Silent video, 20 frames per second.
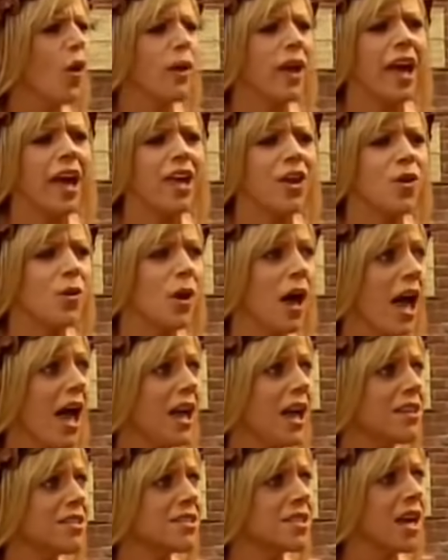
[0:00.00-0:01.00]
Okay, you
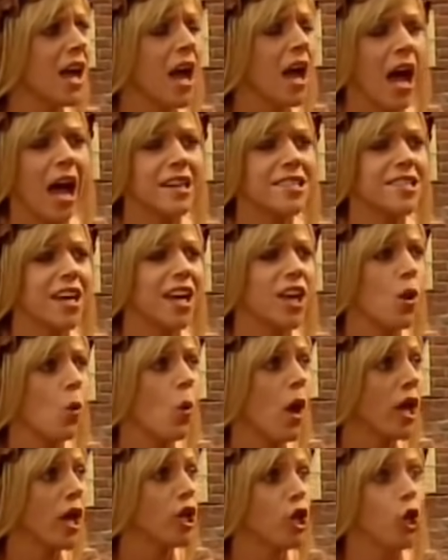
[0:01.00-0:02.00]
guys. I tell you
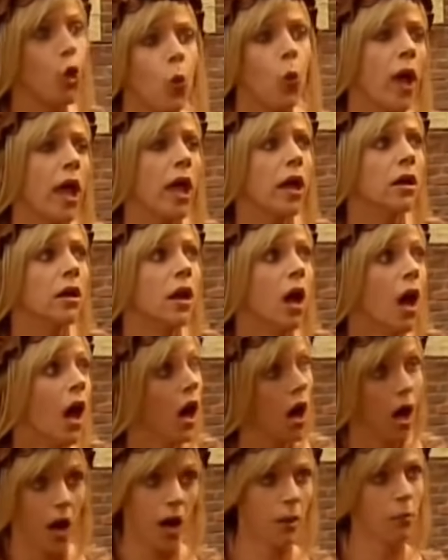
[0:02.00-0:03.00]
what, you win.
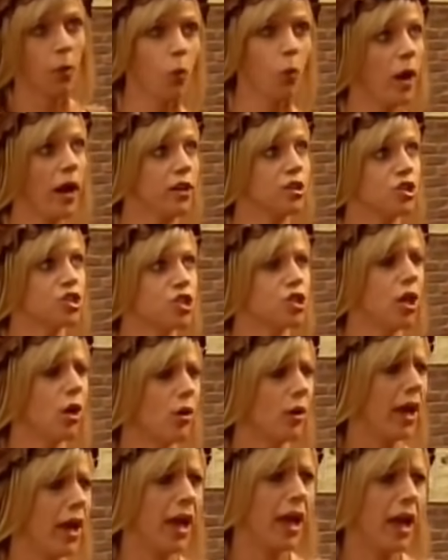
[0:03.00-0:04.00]
I'm a witch,
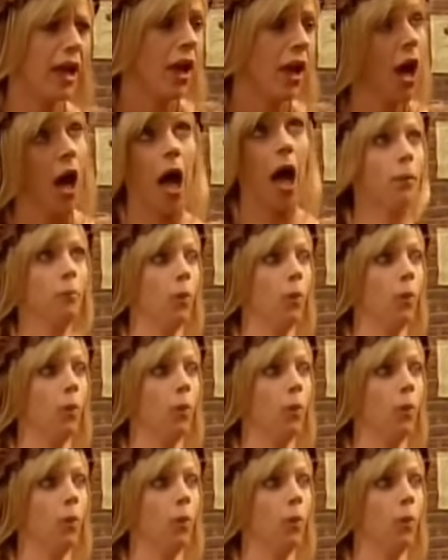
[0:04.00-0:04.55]
okay? I'm